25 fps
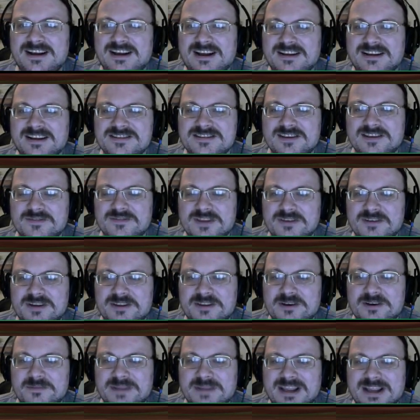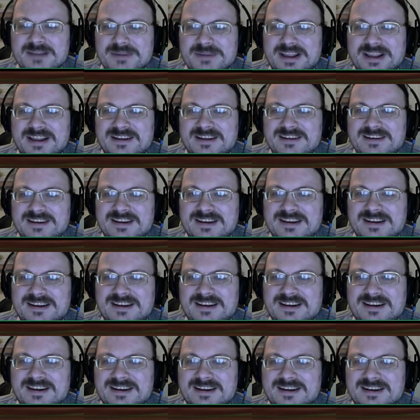something or other maybe.
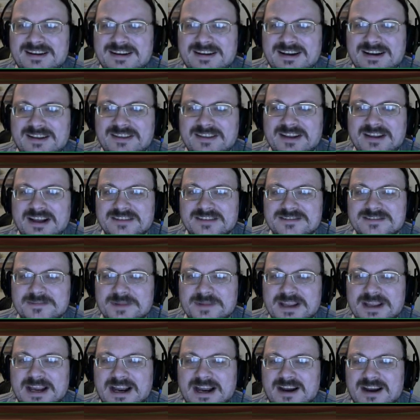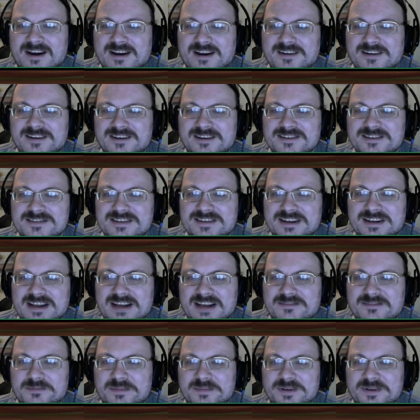And they got some characters that
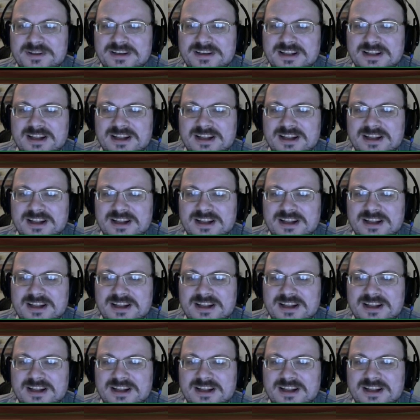have ability.